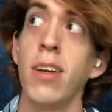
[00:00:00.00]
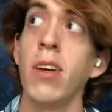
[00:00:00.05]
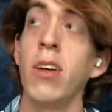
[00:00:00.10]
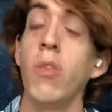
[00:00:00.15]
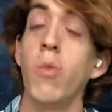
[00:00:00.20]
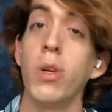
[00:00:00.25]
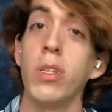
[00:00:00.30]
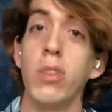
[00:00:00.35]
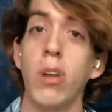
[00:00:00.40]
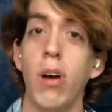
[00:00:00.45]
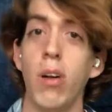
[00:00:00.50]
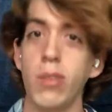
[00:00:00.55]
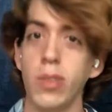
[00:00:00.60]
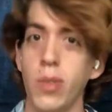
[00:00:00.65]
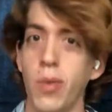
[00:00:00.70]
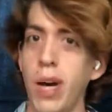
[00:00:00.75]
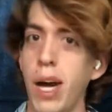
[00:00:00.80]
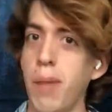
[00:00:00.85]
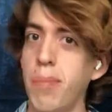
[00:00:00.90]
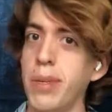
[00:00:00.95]
which also
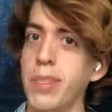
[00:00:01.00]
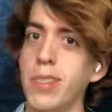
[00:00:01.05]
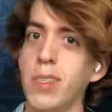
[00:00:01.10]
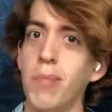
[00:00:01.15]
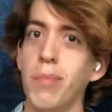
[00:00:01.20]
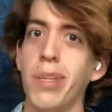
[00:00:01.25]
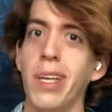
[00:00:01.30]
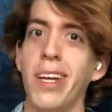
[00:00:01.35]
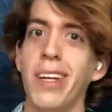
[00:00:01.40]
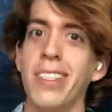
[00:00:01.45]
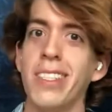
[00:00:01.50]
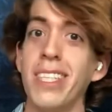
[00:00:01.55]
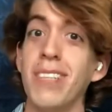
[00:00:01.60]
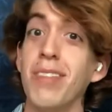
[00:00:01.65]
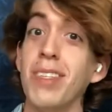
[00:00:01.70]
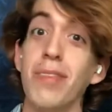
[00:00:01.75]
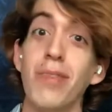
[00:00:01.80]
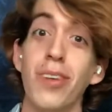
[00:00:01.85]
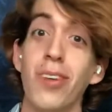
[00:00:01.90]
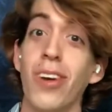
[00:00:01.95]
happens in plants even
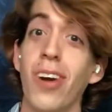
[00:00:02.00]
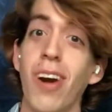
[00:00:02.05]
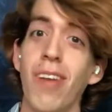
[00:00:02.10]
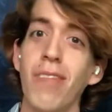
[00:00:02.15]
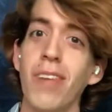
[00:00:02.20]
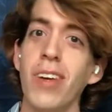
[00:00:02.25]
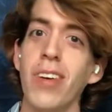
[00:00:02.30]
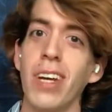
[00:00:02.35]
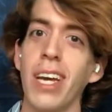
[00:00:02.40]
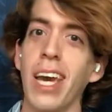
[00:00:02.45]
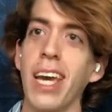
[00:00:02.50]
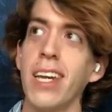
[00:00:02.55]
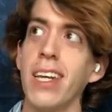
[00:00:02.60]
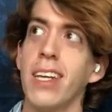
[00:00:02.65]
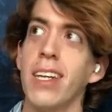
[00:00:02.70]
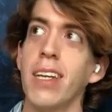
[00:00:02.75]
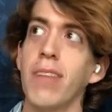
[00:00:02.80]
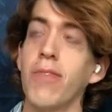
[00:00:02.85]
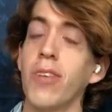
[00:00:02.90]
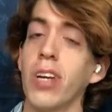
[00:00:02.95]
if they're not variegated.
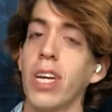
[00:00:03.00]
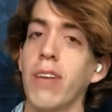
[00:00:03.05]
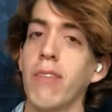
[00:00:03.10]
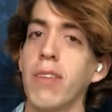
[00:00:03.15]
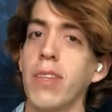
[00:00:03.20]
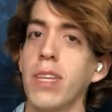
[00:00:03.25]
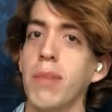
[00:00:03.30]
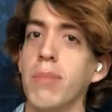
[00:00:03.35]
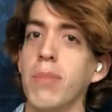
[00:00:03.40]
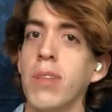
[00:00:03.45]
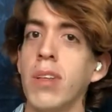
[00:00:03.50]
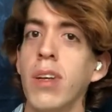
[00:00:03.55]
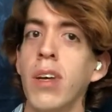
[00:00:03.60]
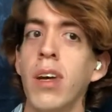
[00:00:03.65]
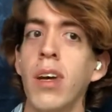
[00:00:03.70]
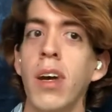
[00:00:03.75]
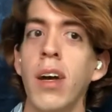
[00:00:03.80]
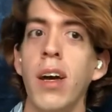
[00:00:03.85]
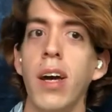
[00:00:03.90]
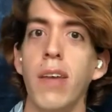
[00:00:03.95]
If you're
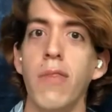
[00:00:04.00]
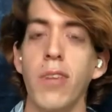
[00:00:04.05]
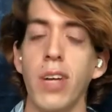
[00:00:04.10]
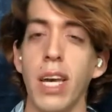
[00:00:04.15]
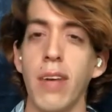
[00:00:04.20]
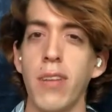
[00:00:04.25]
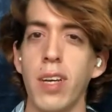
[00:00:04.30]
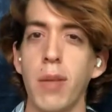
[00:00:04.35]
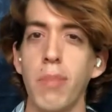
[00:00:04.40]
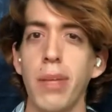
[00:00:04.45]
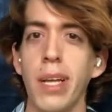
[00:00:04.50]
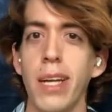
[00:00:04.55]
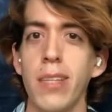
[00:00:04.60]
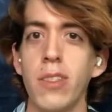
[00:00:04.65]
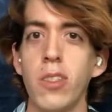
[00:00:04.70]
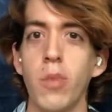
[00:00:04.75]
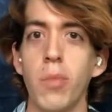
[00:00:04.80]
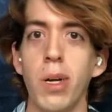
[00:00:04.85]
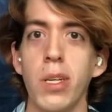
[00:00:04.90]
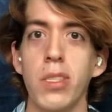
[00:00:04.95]
giving a plant
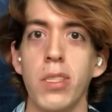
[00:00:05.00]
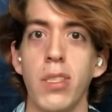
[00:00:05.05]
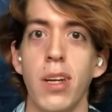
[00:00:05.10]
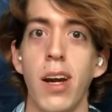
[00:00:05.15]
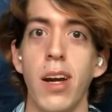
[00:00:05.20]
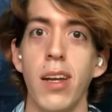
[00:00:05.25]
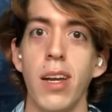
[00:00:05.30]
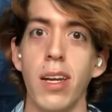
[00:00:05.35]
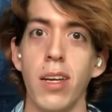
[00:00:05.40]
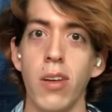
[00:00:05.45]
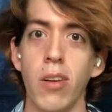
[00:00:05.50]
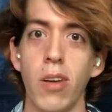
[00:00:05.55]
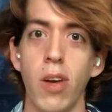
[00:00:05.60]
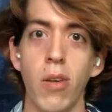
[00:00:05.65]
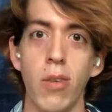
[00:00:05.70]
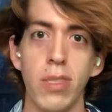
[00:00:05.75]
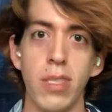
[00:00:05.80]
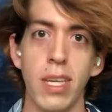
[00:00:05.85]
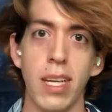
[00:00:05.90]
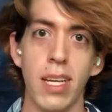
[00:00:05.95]
too much sun and you're
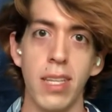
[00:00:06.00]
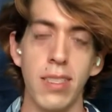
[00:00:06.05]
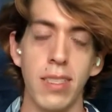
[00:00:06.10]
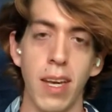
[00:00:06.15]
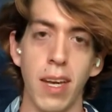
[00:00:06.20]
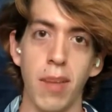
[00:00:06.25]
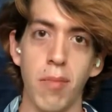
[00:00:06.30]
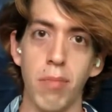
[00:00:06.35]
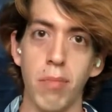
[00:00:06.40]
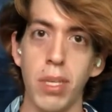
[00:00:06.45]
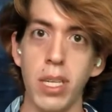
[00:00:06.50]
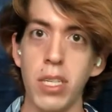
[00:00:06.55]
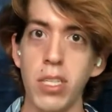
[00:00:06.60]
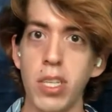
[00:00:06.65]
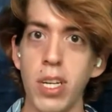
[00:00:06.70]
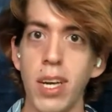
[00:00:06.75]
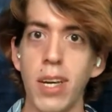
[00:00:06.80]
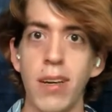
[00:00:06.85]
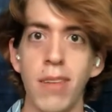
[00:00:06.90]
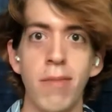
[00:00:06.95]
noticing it's like
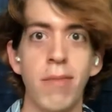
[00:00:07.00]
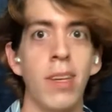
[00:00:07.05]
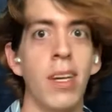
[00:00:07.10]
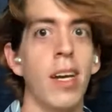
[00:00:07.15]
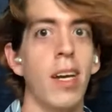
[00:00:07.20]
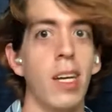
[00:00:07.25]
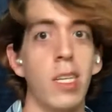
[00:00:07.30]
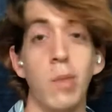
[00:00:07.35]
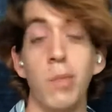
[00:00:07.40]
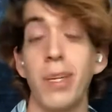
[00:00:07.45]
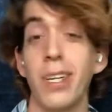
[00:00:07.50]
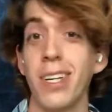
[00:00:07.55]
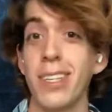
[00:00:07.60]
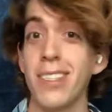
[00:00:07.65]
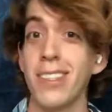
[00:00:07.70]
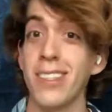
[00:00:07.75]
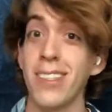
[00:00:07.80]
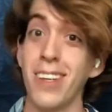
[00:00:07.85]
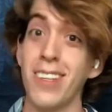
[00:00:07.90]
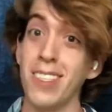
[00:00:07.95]
bleaching, it's because the
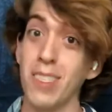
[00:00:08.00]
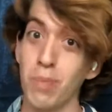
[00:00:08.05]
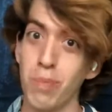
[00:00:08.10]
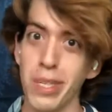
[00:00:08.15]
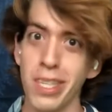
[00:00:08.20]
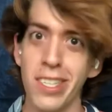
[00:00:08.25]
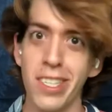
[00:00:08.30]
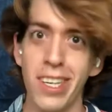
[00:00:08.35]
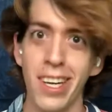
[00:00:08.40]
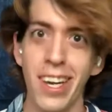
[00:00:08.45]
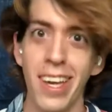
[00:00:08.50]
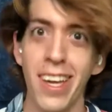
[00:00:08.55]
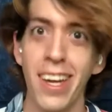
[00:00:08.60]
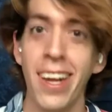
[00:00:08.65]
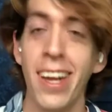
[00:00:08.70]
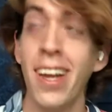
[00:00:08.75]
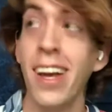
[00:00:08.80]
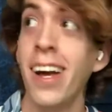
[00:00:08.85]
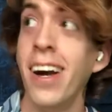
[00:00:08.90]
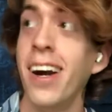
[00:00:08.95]
sun is bleaching
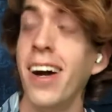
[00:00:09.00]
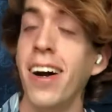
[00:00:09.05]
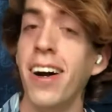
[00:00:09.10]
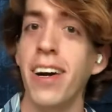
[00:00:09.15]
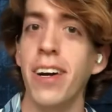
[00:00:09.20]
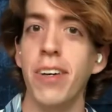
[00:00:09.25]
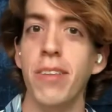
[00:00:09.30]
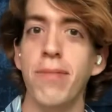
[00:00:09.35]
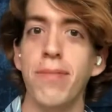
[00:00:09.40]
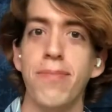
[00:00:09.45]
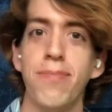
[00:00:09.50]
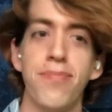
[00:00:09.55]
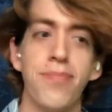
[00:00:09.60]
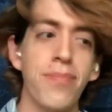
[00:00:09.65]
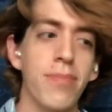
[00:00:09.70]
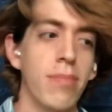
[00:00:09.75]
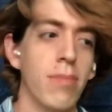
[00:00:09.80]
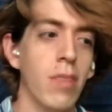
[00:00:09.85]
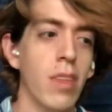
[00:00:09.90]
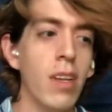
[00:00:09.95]

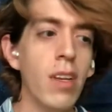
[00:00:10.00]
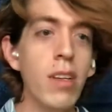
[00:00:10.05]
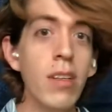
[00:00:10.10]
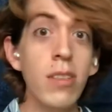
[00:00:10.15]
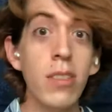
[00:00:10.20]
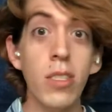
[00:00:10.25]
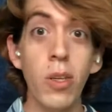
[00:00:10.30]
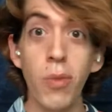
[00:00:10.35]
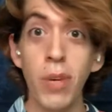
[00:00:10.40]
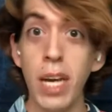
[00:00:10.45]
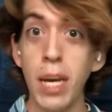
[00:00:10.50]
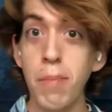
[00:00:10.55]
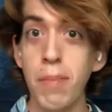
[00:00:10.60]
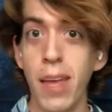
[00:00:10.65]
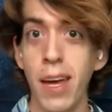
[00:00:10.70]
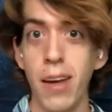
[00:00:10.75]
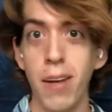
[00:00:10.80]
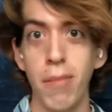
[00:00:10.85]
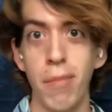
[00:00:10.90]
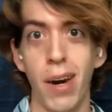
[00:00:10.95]
it. So keep that
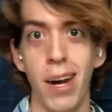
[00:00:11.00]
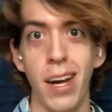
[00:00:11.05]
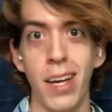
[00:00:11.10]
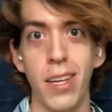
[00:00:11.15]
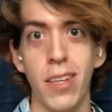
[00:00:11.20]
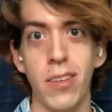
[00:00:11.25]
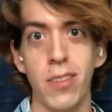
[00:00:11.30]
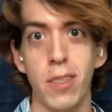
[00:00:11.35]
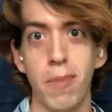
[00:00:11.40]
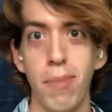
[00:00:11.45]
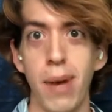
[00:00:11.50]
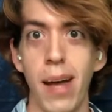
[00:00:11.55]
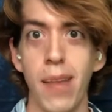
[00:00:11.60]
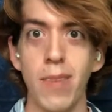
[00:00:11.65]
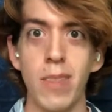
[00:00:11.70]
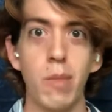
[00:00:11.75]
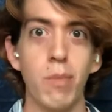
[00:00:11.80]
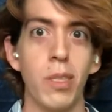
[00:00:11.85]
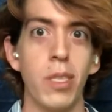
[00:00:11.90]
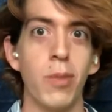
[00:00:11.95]
in mind. There's a
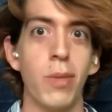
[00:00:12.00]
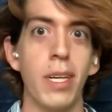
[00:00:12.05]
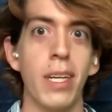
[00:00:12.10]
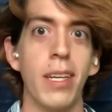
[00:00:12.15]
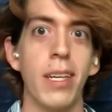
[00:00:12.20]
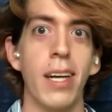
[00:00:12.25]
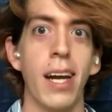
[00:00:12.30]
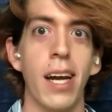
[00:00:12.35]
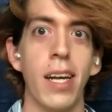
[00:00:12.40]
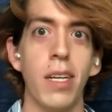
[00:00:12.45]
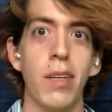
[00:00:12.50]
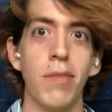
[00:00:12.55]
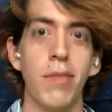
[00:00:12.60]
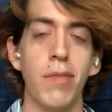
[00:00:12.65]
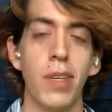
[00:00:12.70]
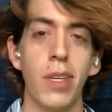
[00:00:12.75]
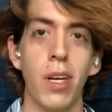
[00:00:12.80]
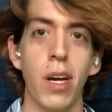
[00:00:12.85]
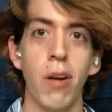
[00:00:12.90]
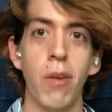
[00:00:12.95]
balance between kind of, you
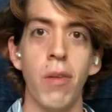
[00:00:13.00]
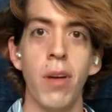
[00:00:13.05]
know,